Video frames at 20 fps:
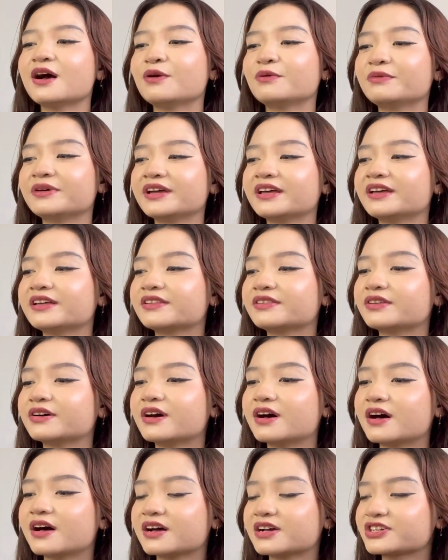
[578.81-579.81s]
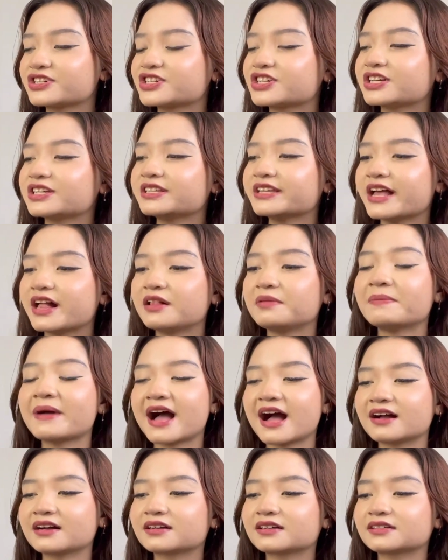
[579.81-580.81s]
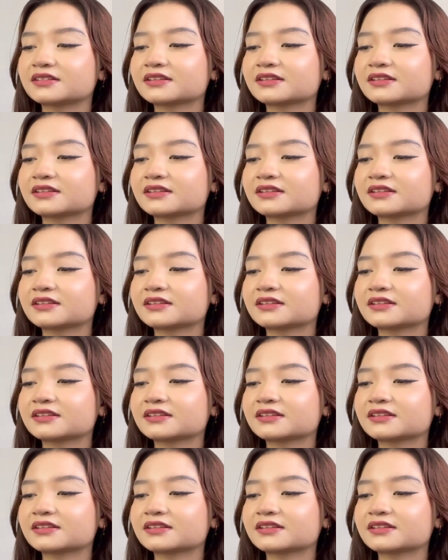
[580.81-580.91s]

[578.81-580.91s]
with a Chanel bag,